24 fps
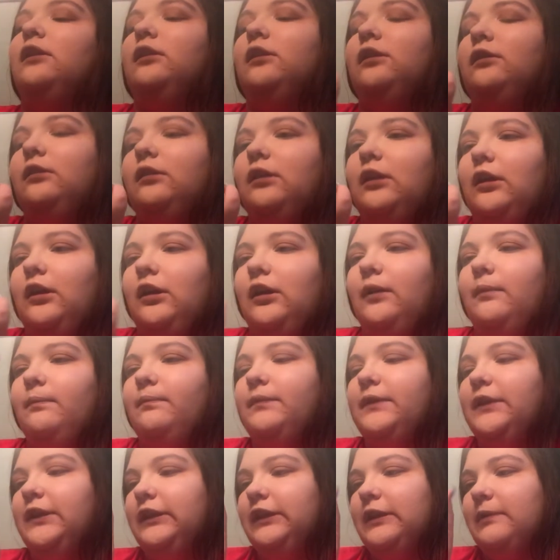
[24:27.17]
the
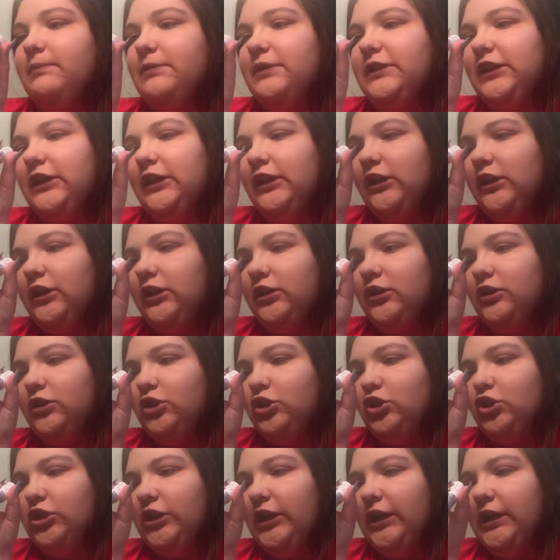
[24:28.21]
lipstick in
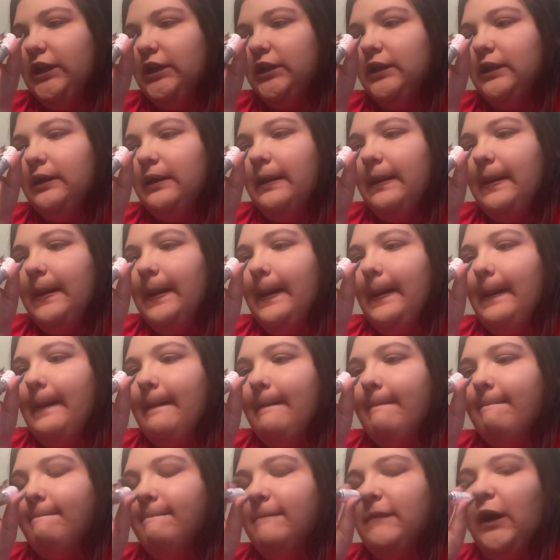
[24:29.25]
the shade
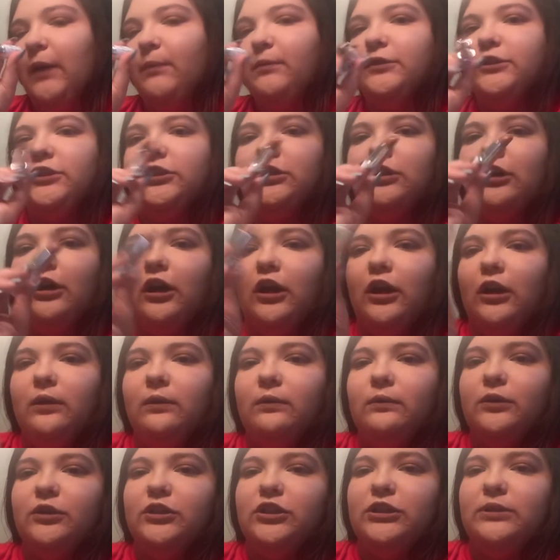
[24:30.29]
Mama Star,
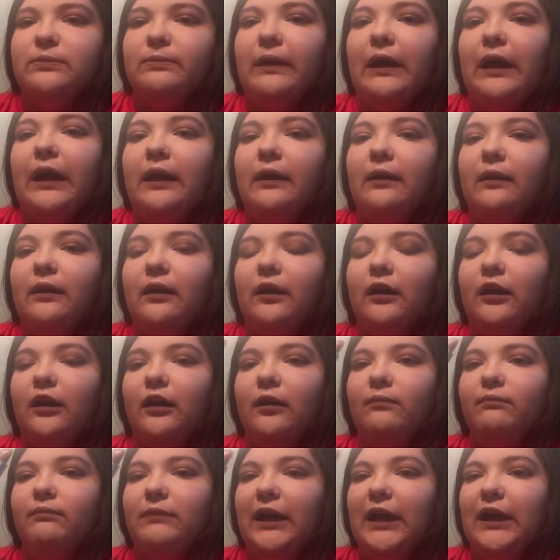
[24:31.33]
which is by
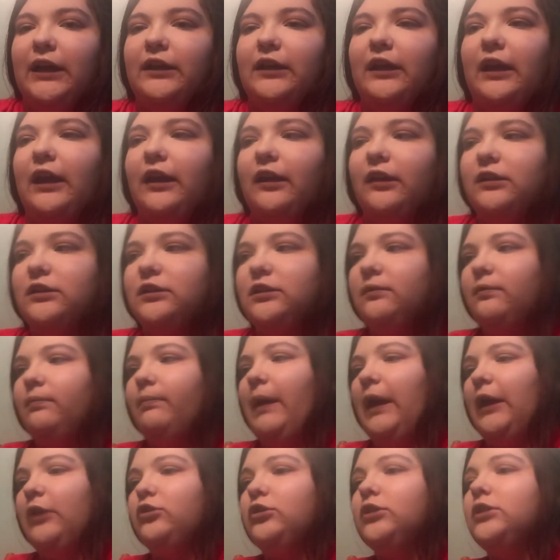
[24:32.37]
MAC X
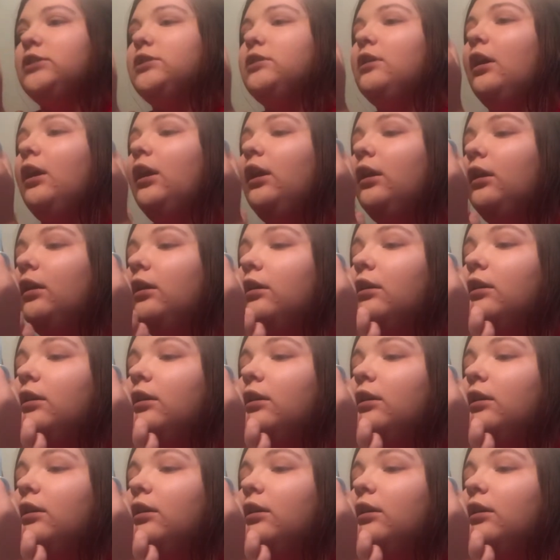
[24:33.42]
Patrick Star.